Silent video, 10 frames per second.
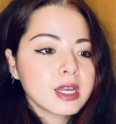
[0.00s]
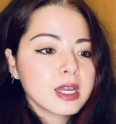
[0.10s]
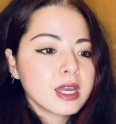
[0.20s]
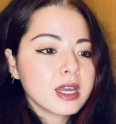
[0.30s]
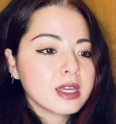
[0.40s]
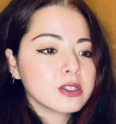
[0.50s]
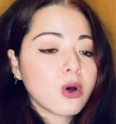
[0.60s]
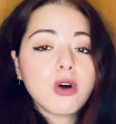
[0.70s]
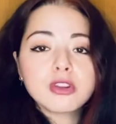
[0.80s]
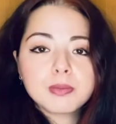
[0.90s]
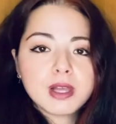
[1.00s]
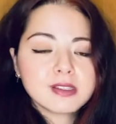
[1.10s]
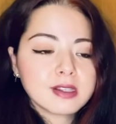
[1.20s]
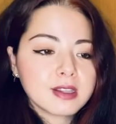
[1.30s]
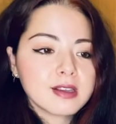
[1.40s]
and all the
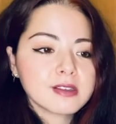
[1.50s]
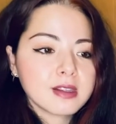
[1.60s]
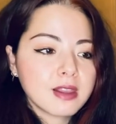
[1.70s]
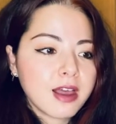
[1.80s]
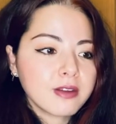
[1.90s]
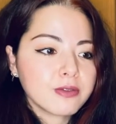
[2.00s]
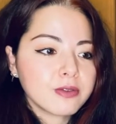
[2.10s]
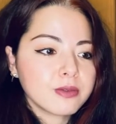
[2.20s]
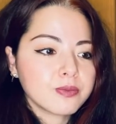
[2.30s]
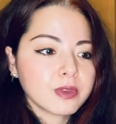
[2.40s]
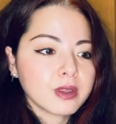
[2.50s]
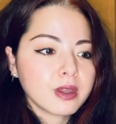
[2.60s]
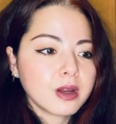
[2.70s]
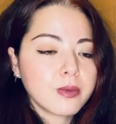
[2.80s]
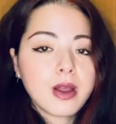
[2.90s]
pleasant things in life
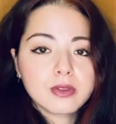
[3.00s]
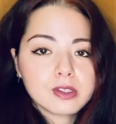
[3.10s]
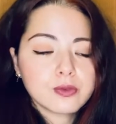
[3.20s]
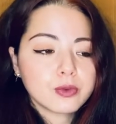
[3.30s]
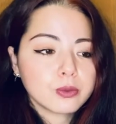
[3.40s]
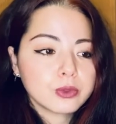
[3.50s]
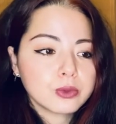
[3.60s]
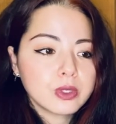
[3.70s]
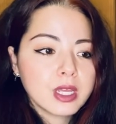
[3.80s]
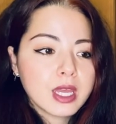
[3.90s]
around this full moon.